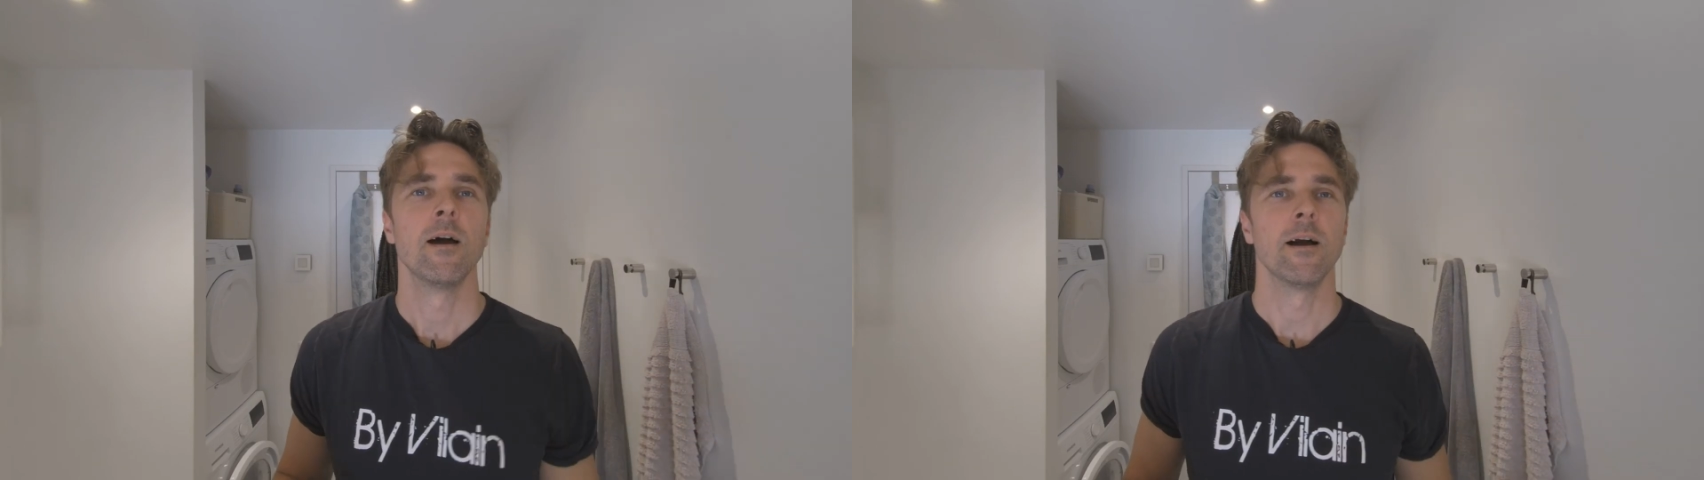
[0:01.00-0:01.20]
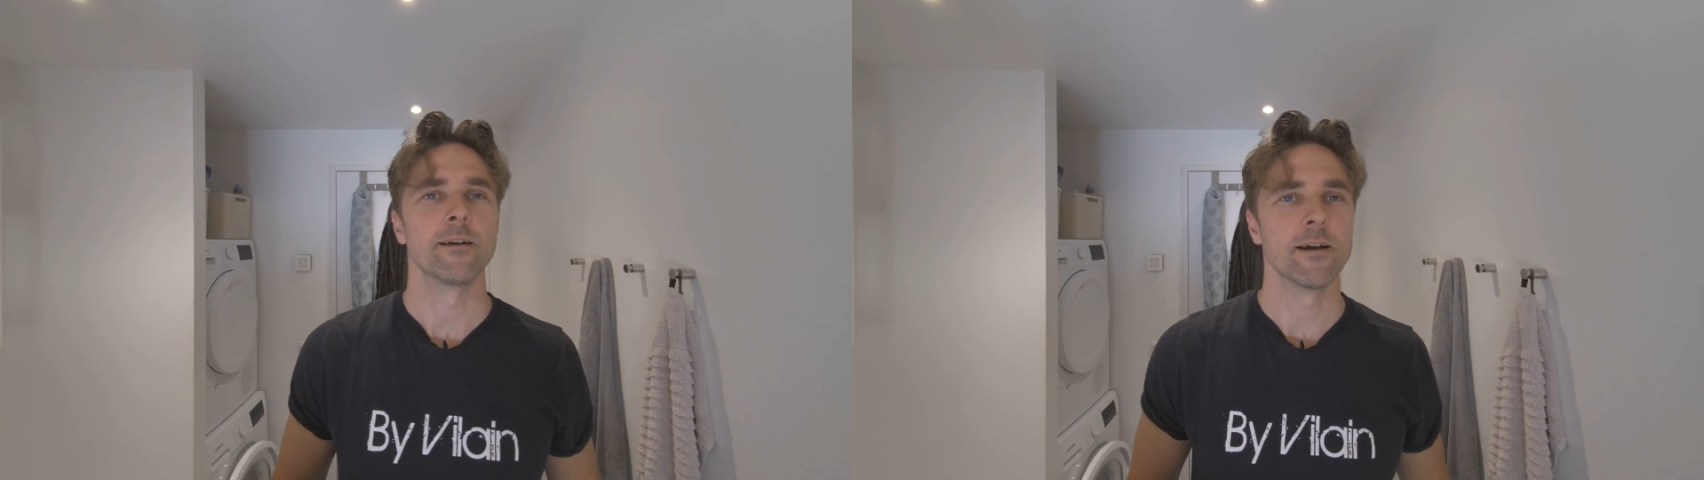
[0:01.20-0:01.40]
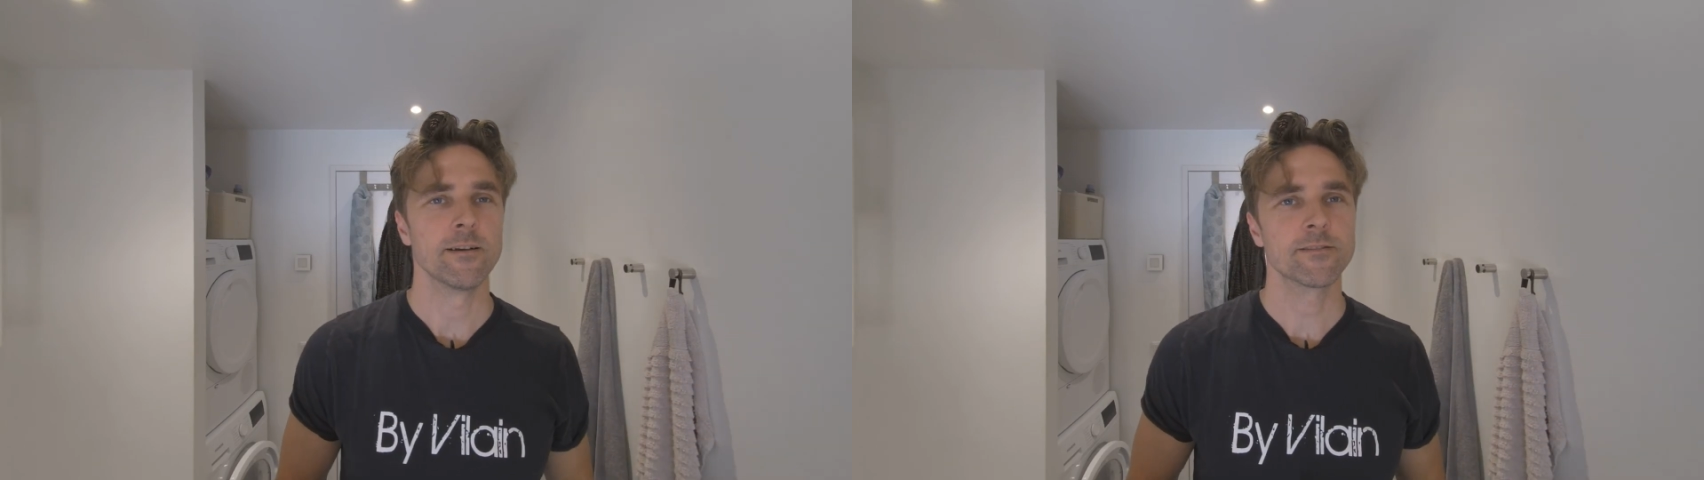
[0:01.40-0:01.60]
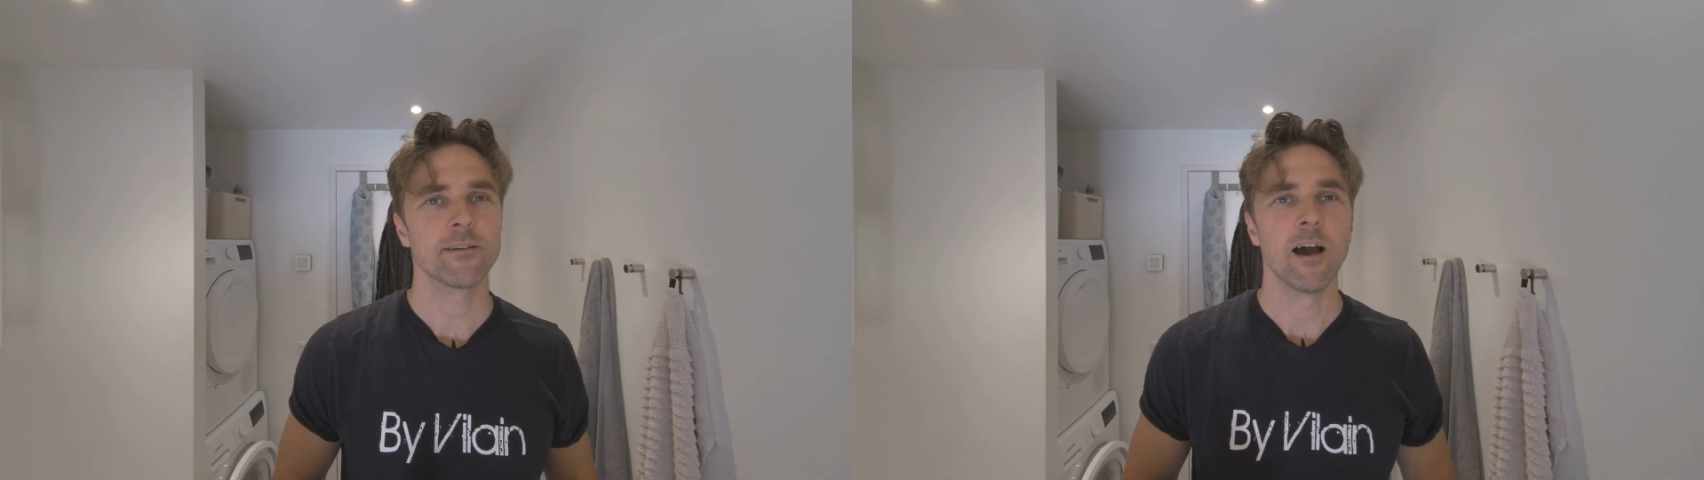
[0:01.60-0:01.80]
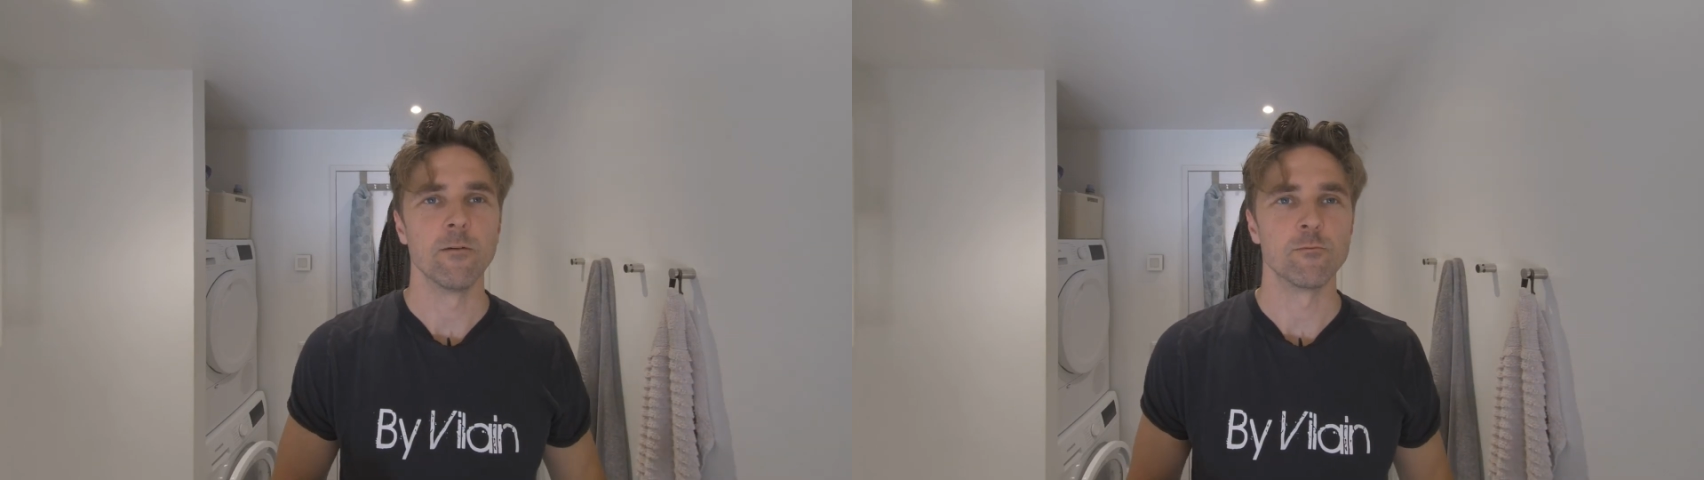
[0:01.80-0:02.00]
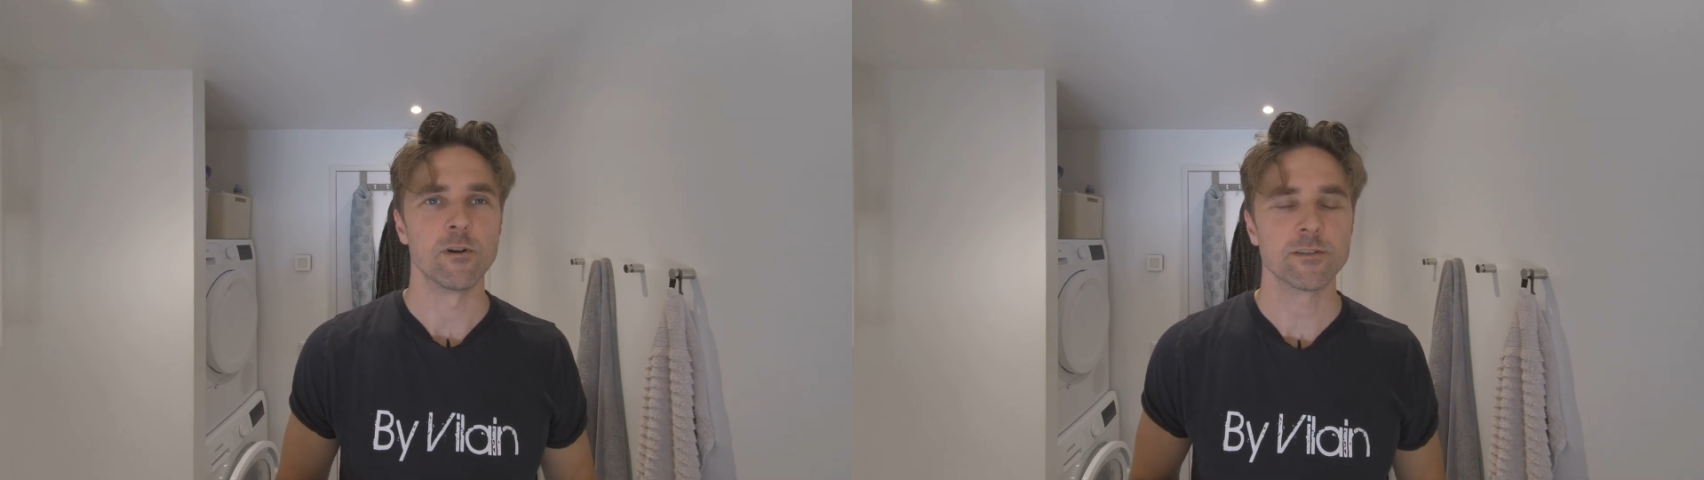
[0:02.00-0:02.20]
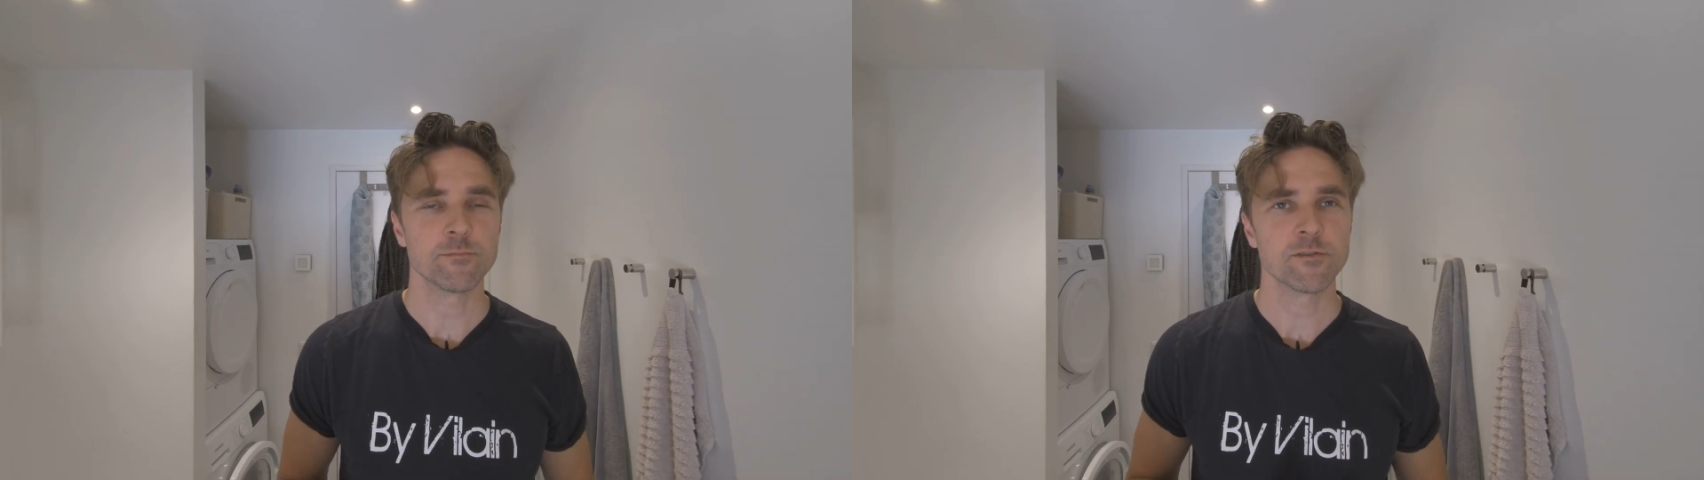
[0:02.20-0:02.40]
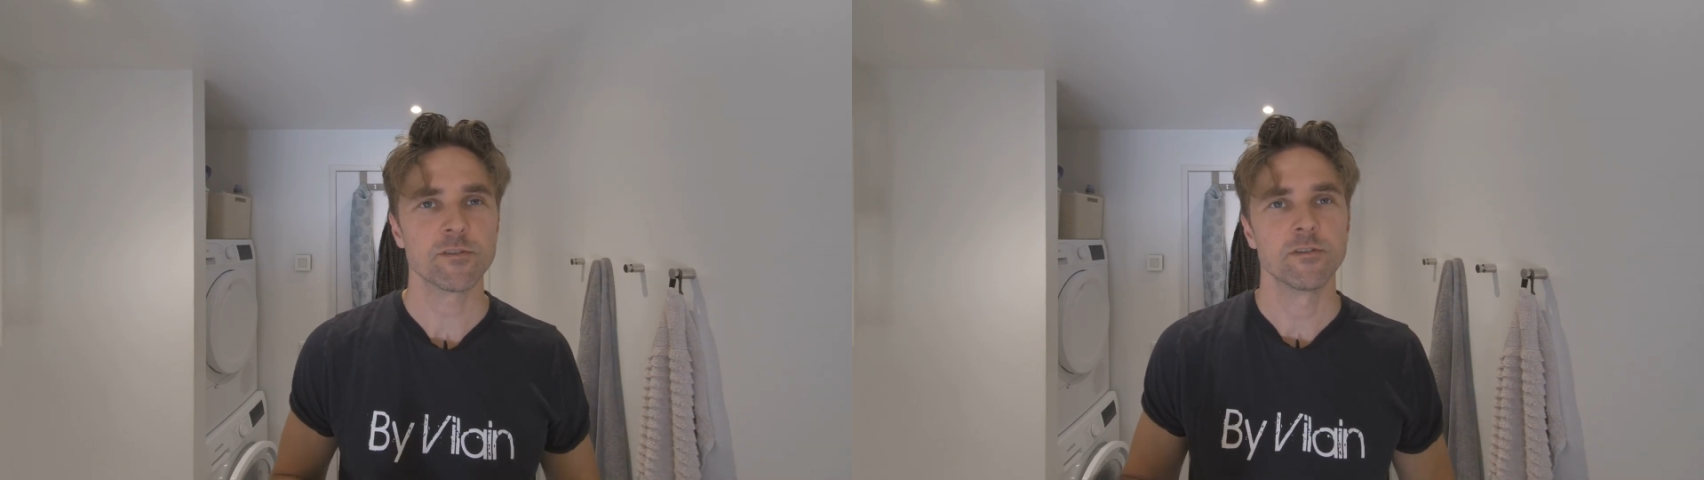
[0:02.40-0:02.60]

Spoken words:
Hi guys, I'm Rasmus.